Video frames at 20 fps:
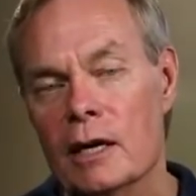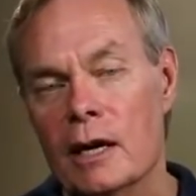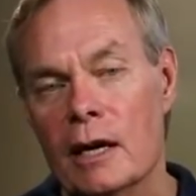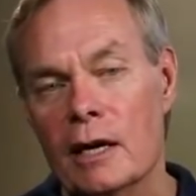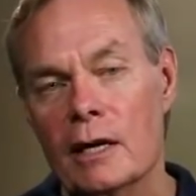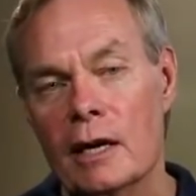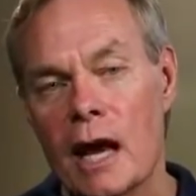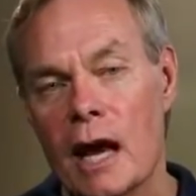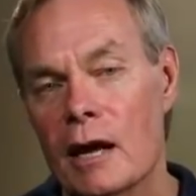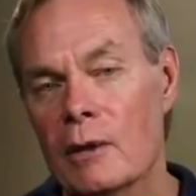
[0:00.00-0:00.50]

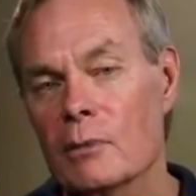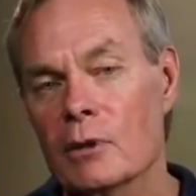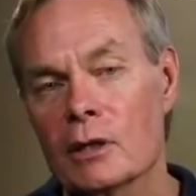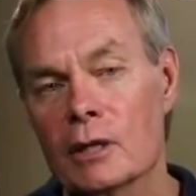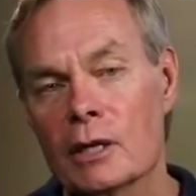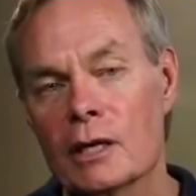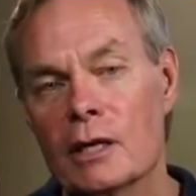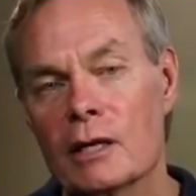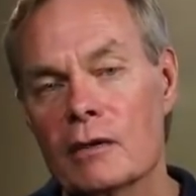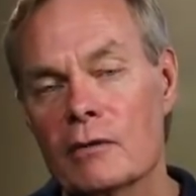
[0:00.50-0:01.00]
And I
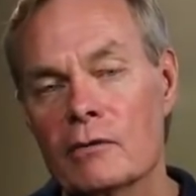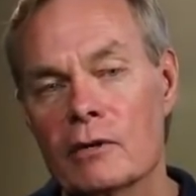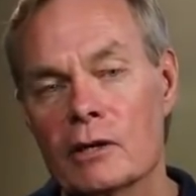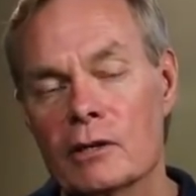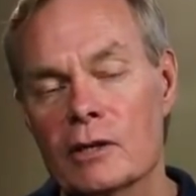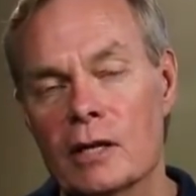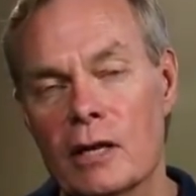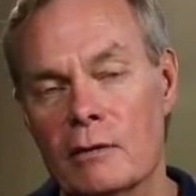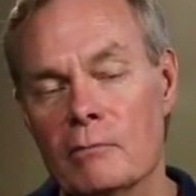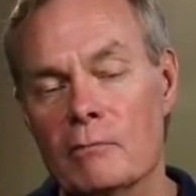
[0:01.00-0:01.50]
believe
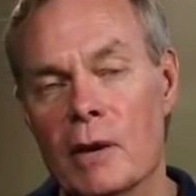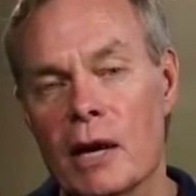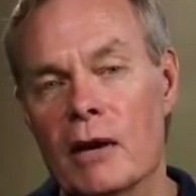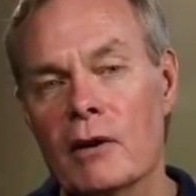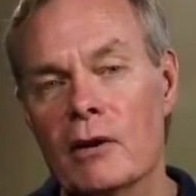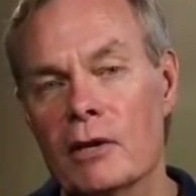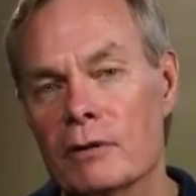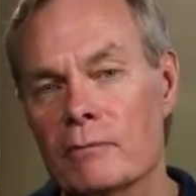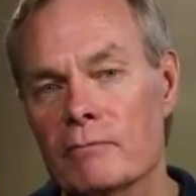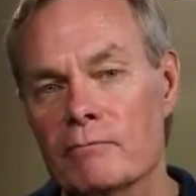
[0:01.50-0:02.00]
that they
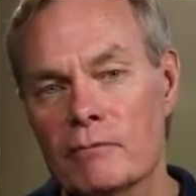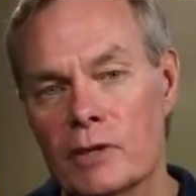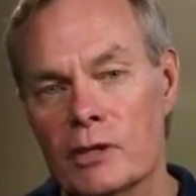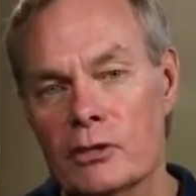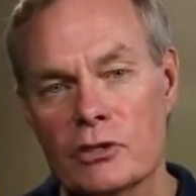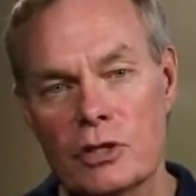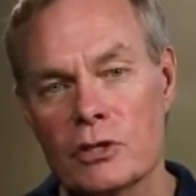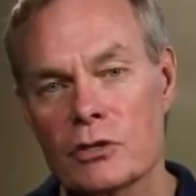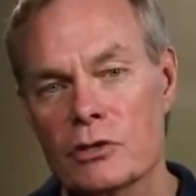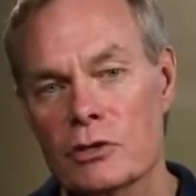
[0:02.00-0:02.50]
married
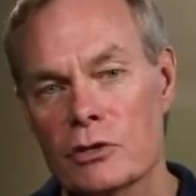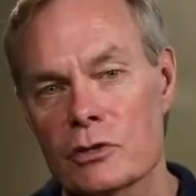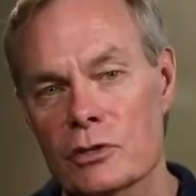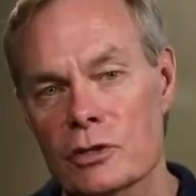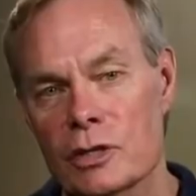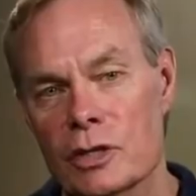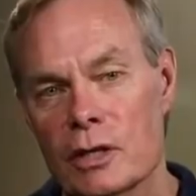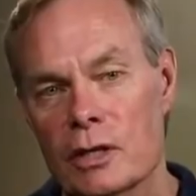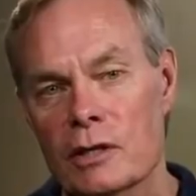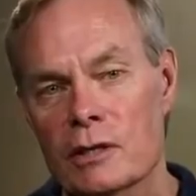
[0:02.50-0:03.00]

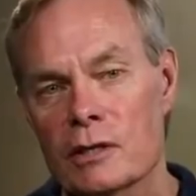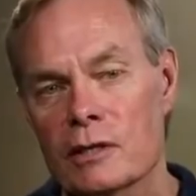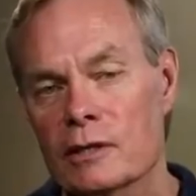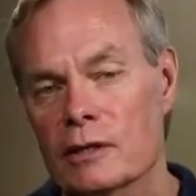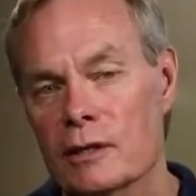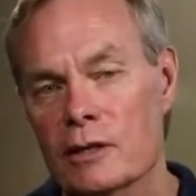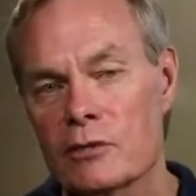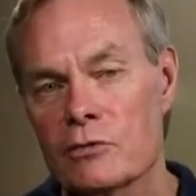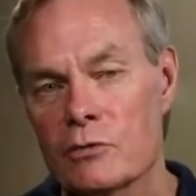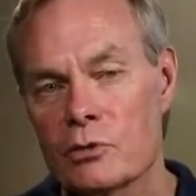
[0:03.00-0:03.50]
sisters,
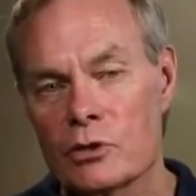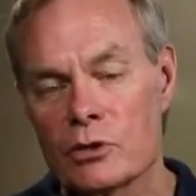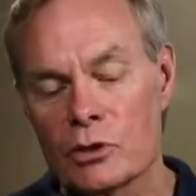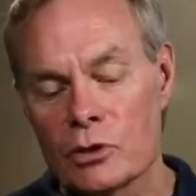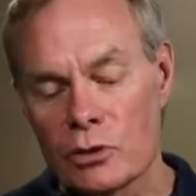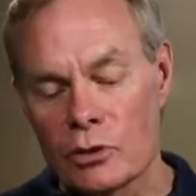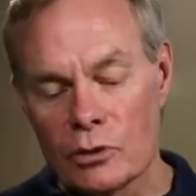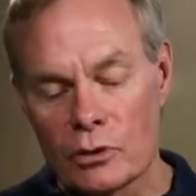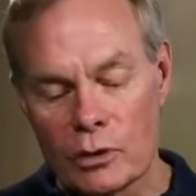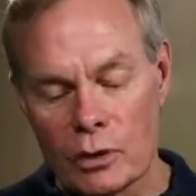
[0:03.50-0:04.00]
that these were
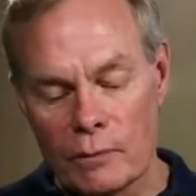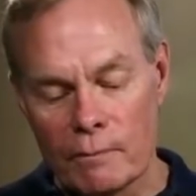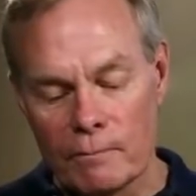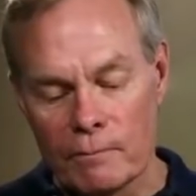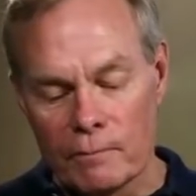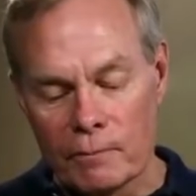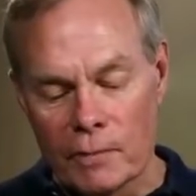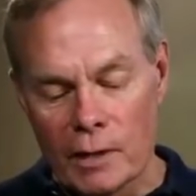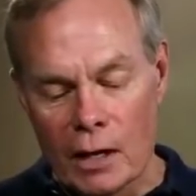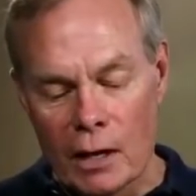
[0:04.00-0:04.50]
children
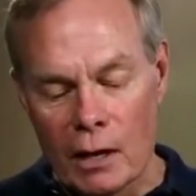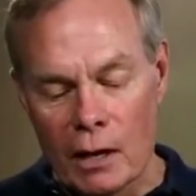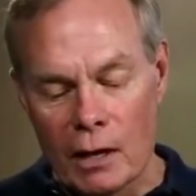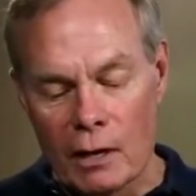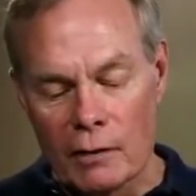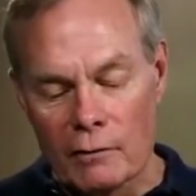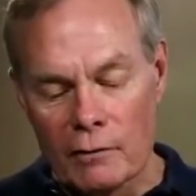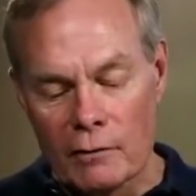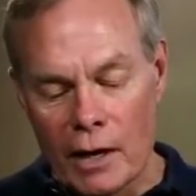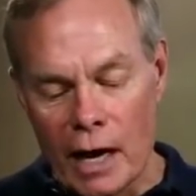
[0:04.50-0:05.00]

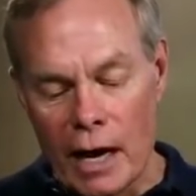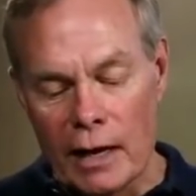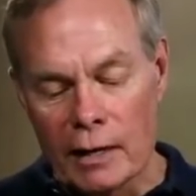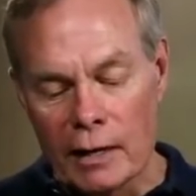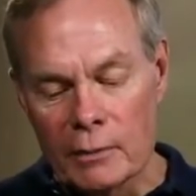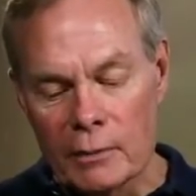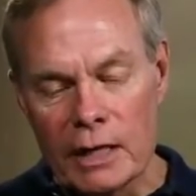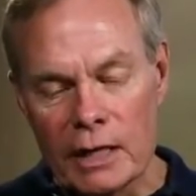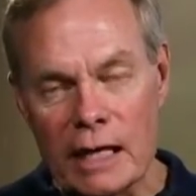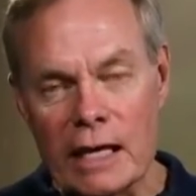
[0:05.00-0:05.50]
of
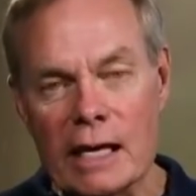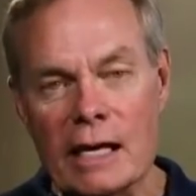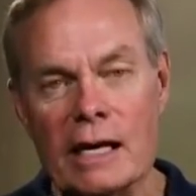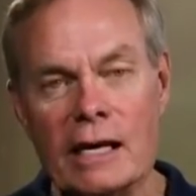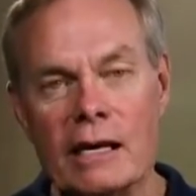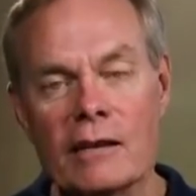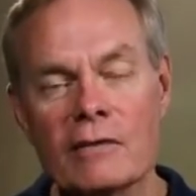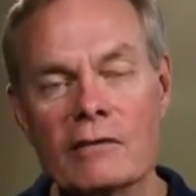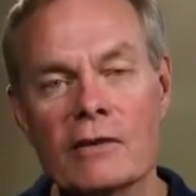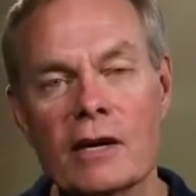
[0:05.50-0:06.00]
Adam and
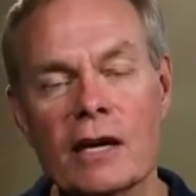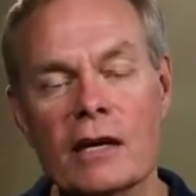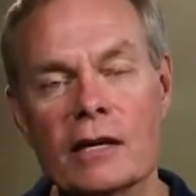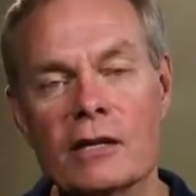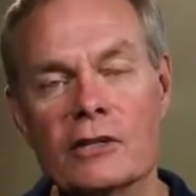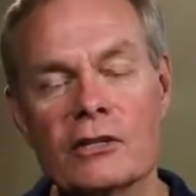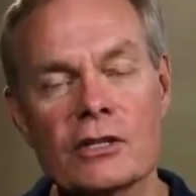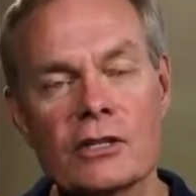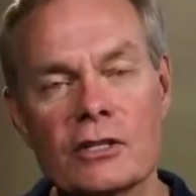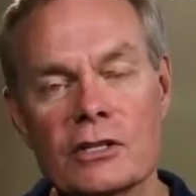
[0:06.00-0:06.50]
Eve, and
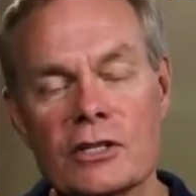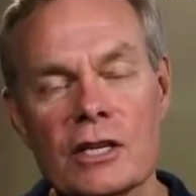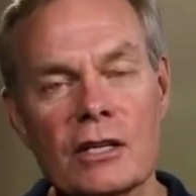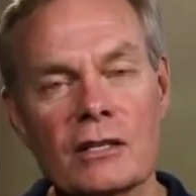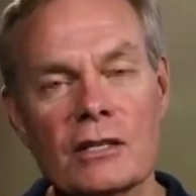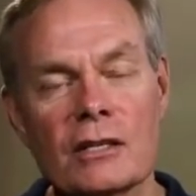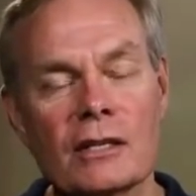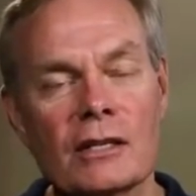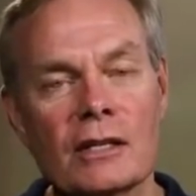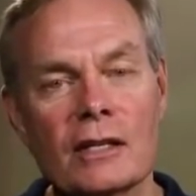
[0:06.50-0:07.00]
it just
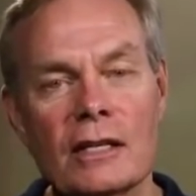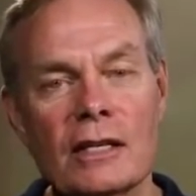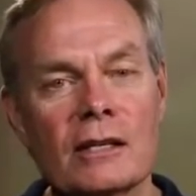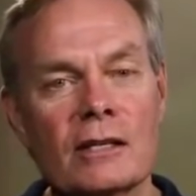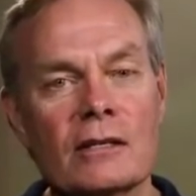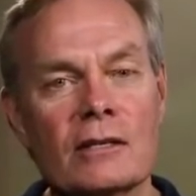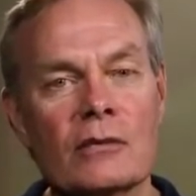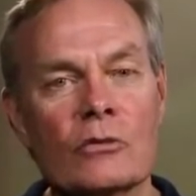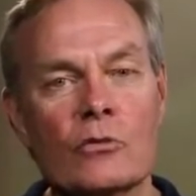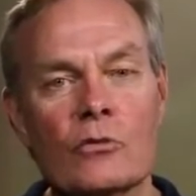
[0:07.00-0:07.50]
doesn't
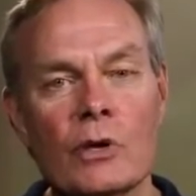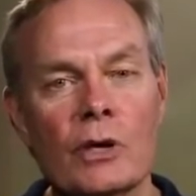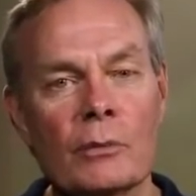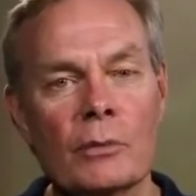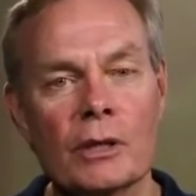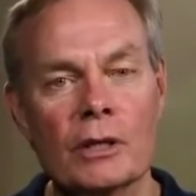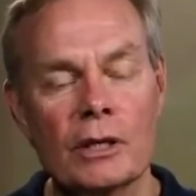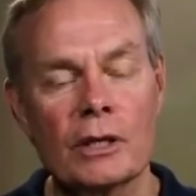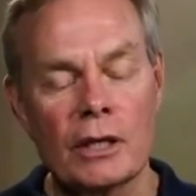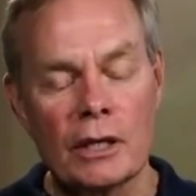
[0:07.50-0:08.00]
list the
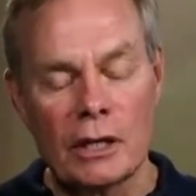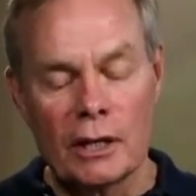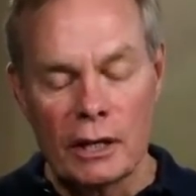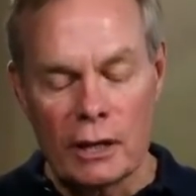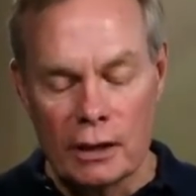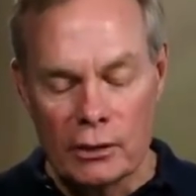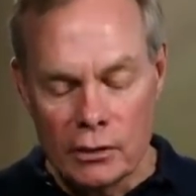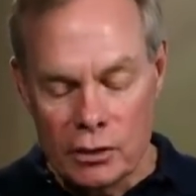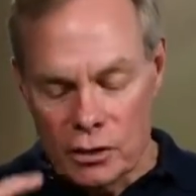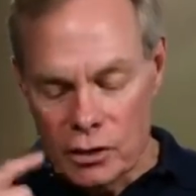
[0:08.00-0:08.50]
women
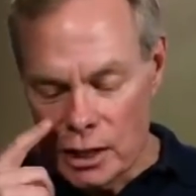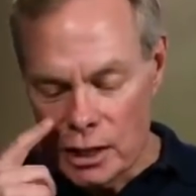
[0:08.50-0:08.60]
in the